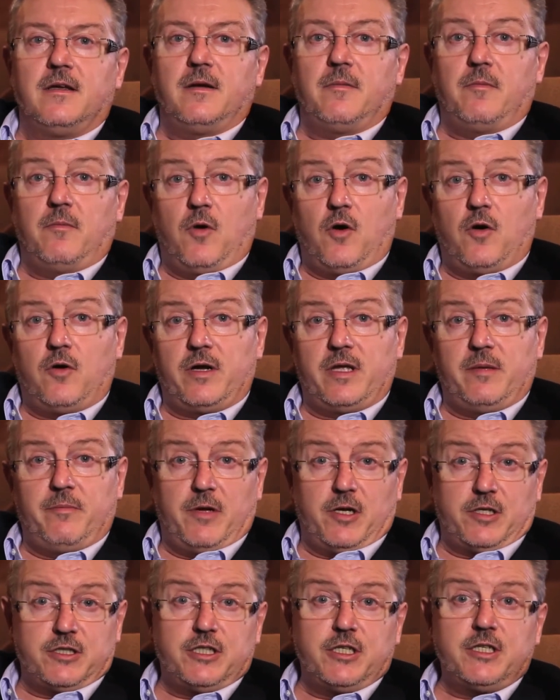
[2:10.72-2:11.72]
More
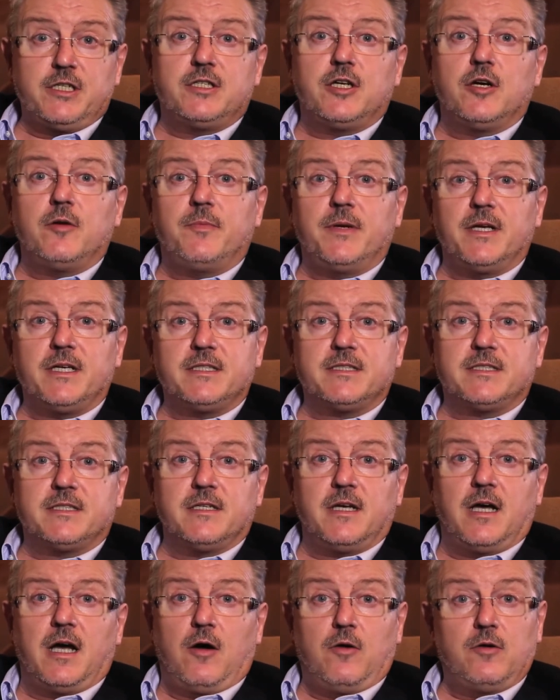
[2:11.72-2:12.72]
emerging topics
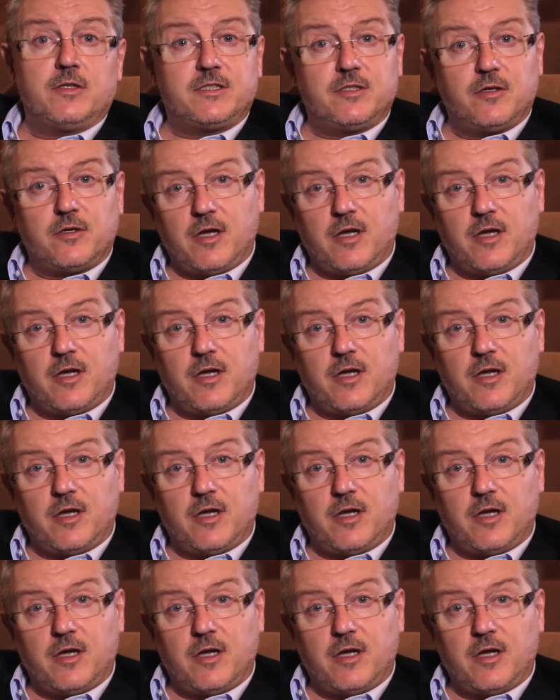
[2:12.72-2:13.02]
are also